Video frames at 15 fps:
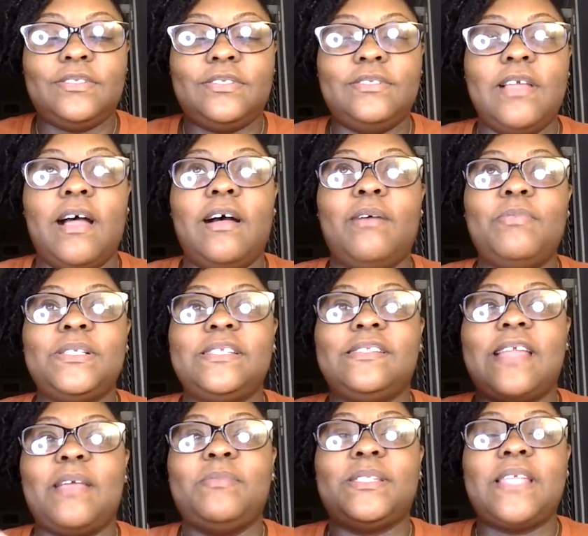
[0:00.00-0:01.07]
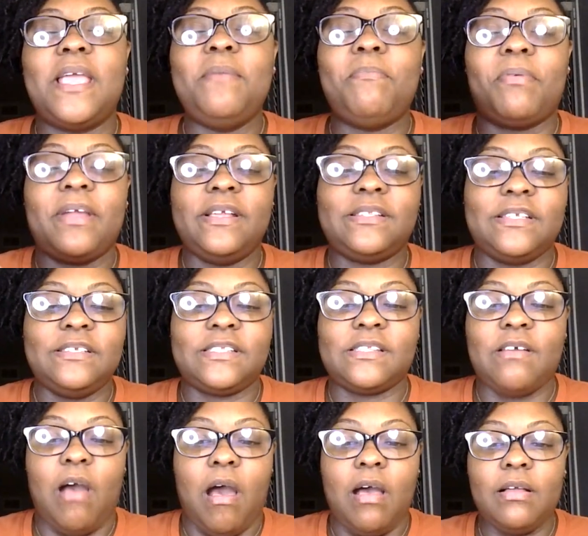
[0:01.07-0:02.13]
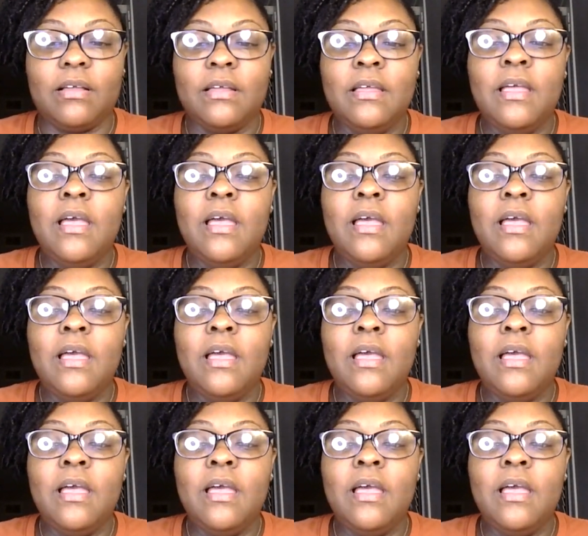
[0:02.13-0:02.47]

what's his name? Saint brings in Skunk.